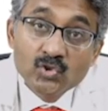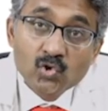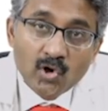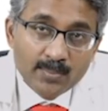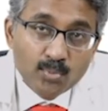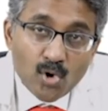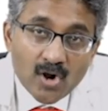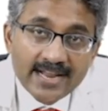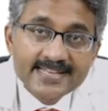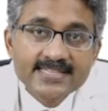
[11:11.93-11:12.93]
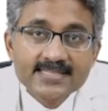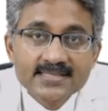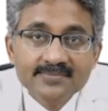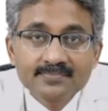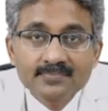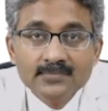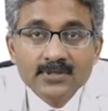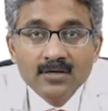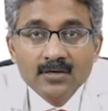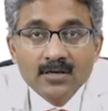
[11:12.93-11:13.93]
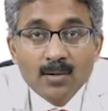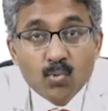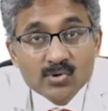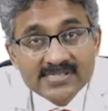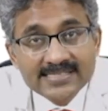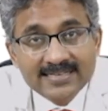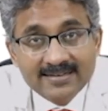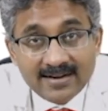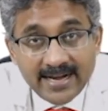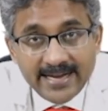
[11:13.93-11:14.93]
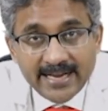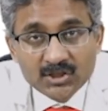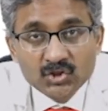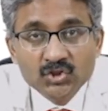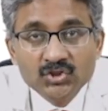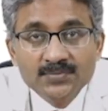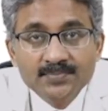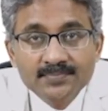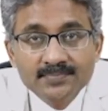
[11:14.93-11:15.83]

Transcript: chronic bronchitis, postnasal drainage,